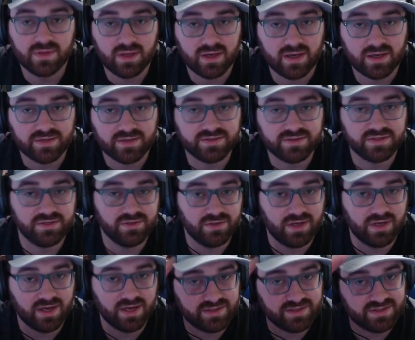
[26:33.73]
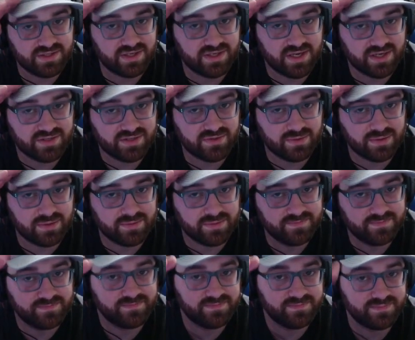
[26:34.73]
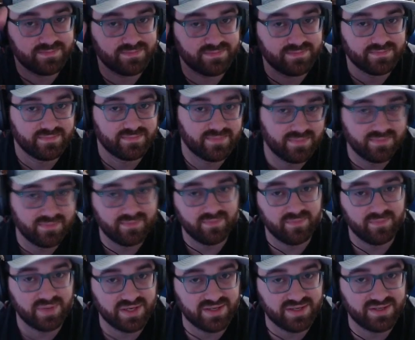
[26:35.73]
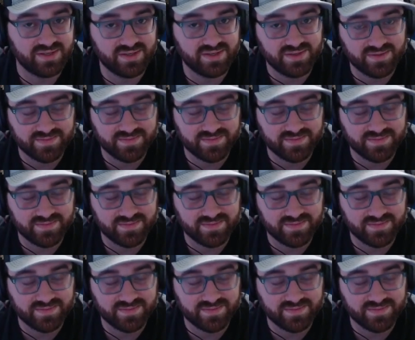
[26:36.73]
I'll see you guys in the next one. Peace.